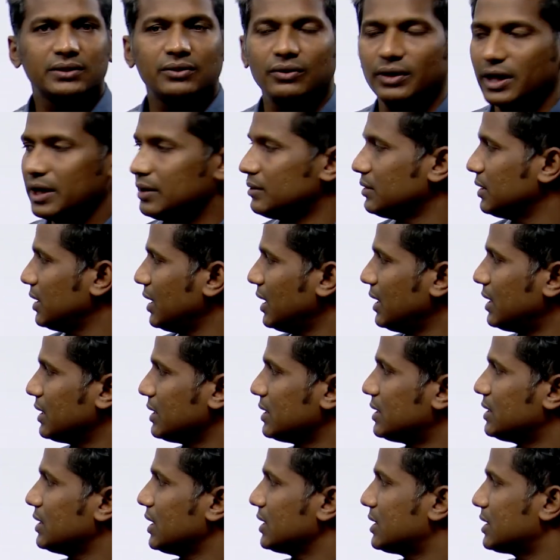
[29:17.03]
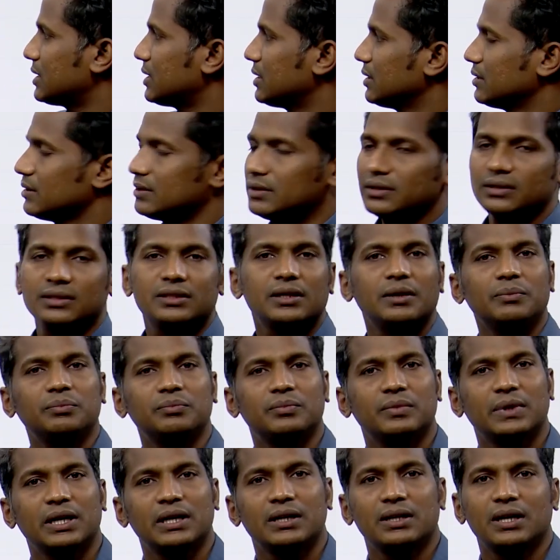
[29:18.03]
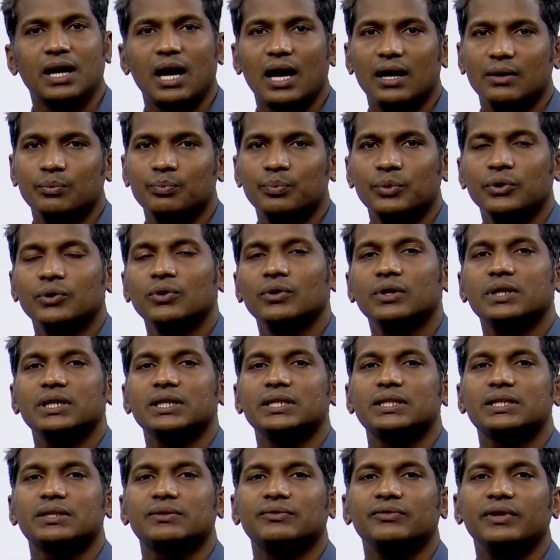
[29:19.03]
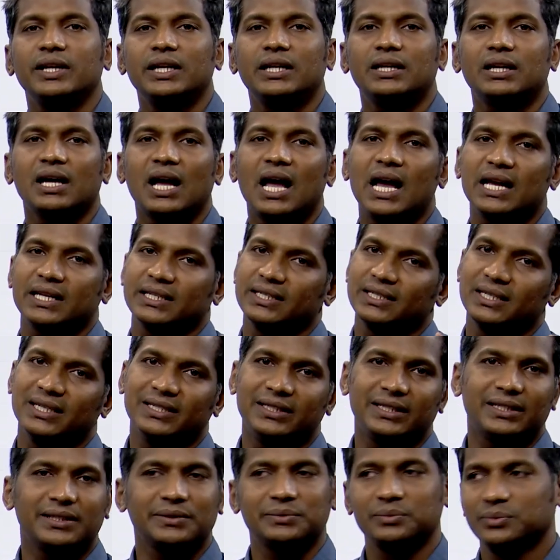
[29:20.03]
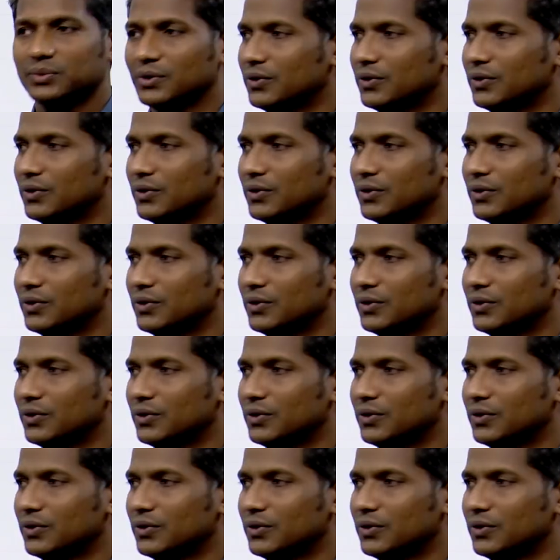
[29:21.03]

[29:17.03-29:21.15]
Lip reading: Okay. It is just some pure sweet accident.